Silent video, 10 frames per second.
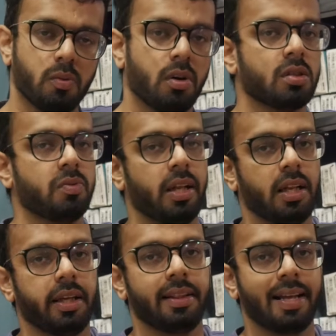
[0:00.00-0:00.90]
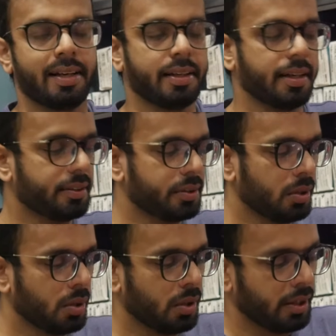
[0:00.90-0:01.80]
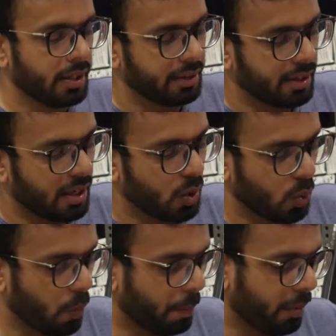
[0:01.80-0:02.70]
works well in that case. There are two